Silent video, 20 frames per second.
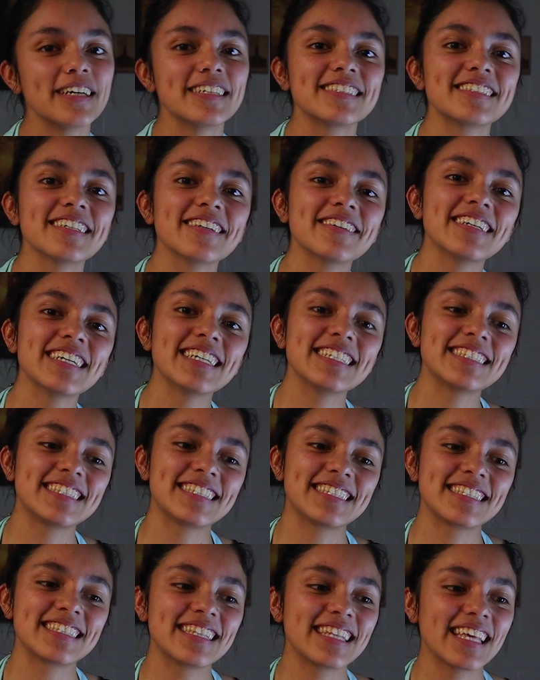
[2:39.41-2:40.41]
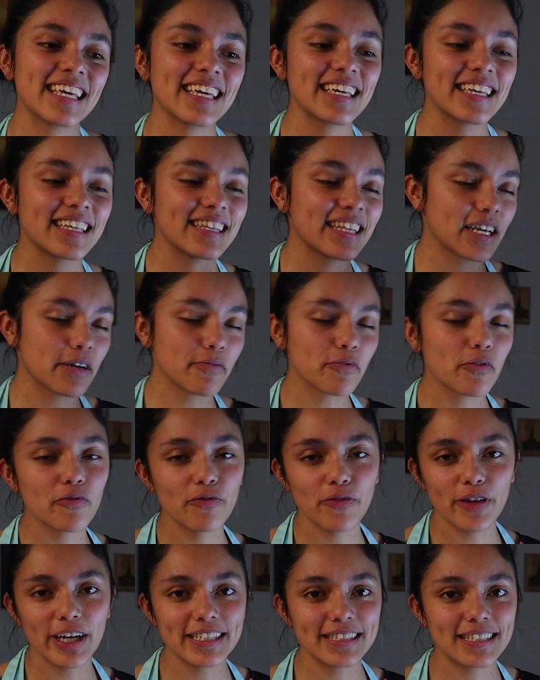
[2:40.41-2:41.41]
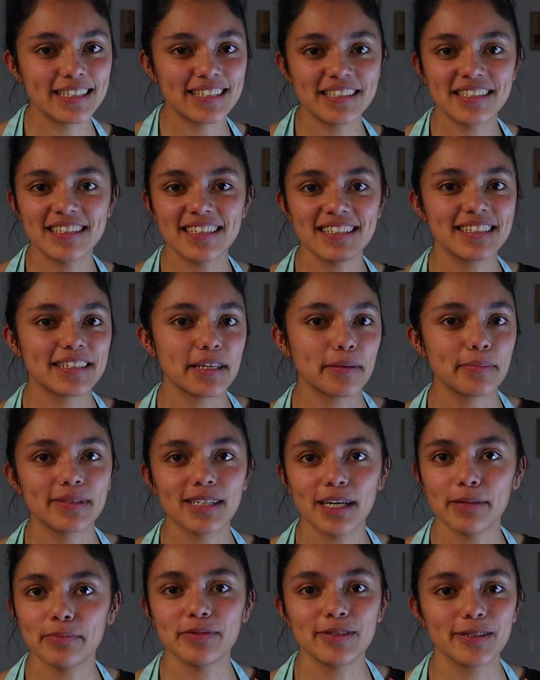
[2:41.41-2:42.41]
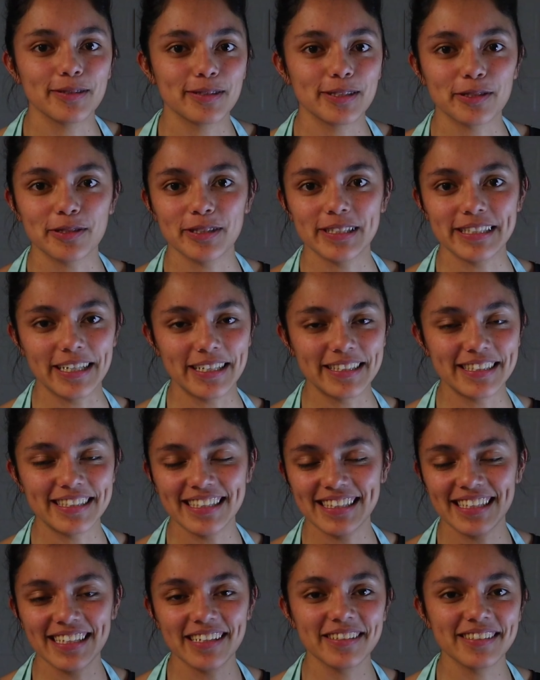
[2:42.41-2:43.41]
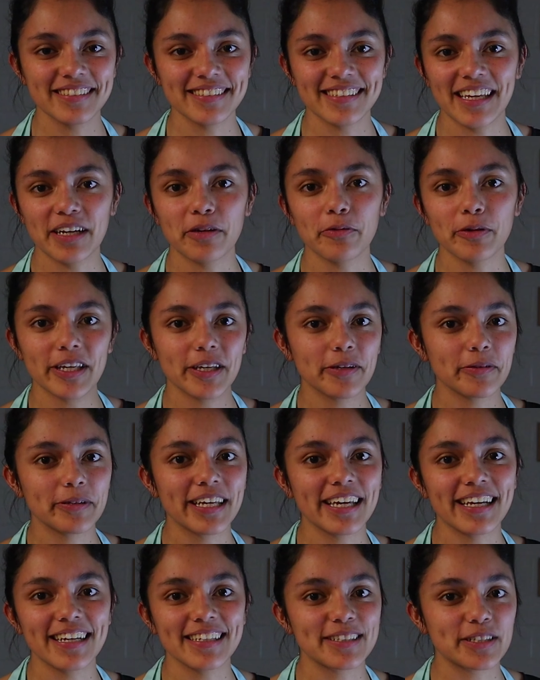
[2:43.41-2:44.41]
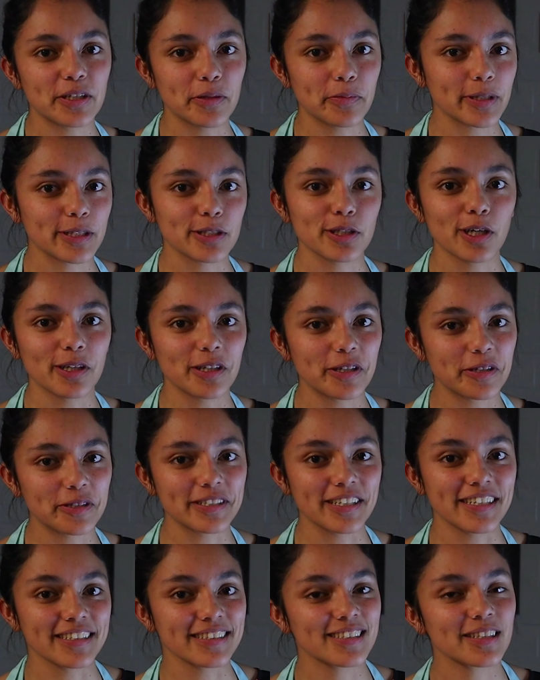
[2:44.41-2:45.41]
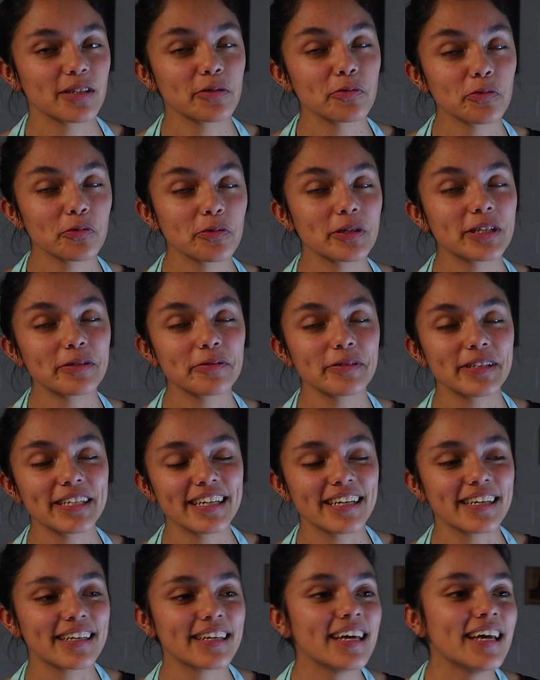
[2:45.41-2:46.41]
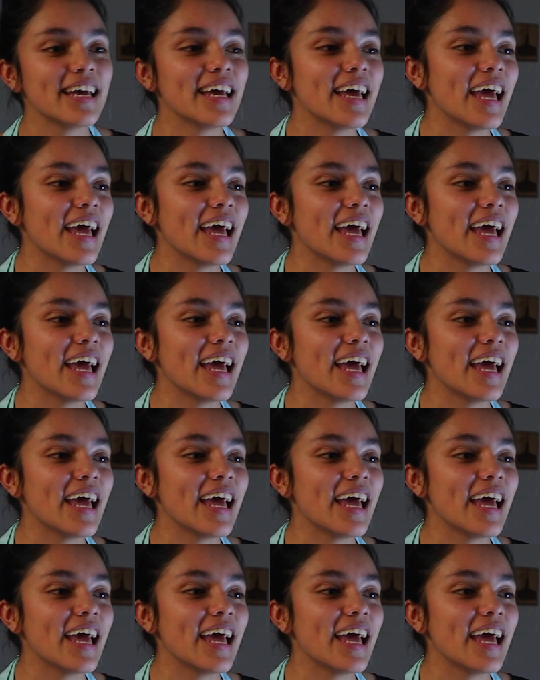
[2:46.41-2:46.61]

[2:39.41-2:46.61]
So they come from France. It's the same type of dough as croissants, and they're like what you would get at Starbucks, chocolate croissants. They're really, really good.